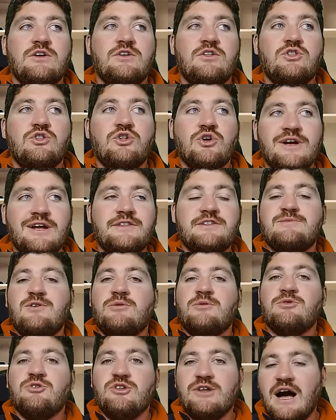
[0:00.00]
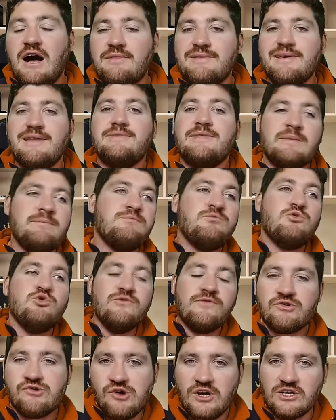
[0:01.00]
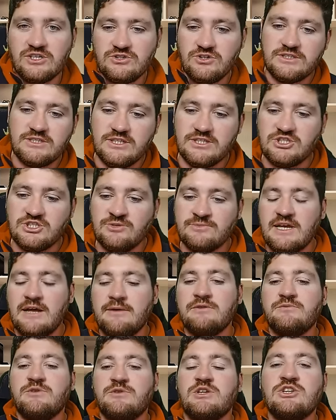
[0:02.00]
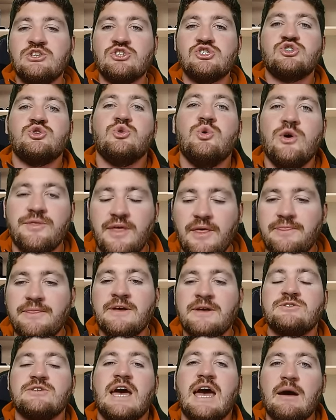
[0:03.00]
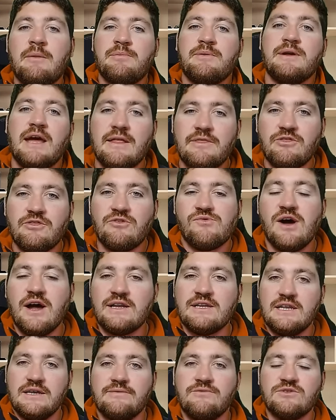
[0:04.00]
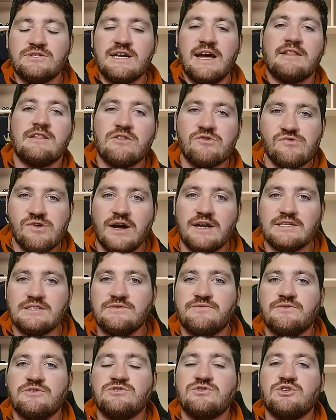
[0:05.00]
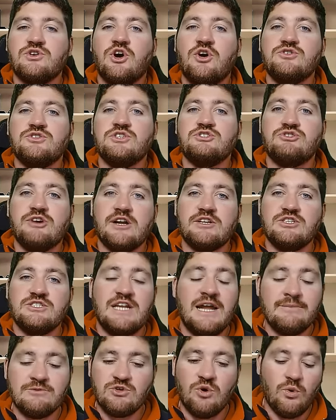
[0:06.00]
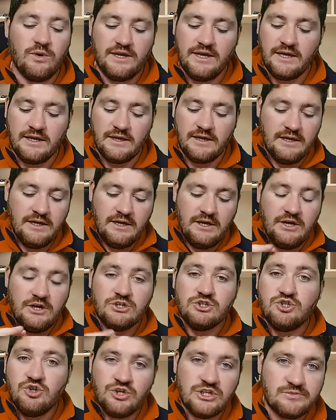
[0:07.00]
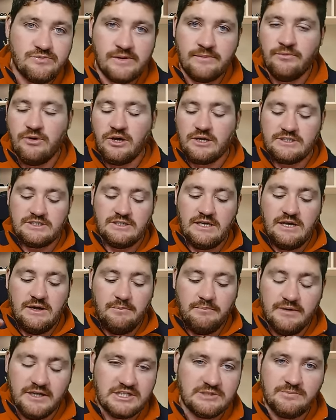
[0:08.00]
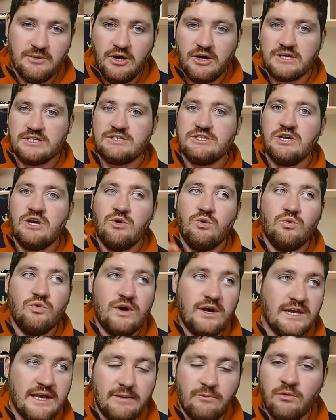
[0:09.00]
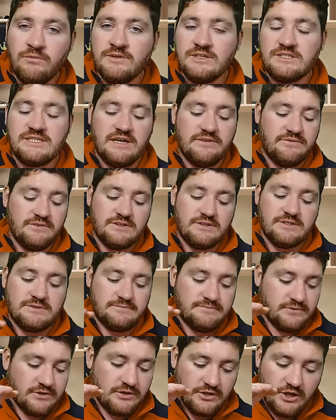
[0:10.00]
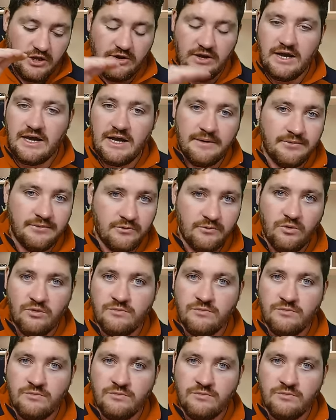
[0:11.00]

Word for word: look at this mobile unit, how they then move across those systems and ensure that things are happening at the right levels, at the right different sort of coaching structures. And I'm talking junior Springboks, blitz uh, women's sevens, you know, um, the,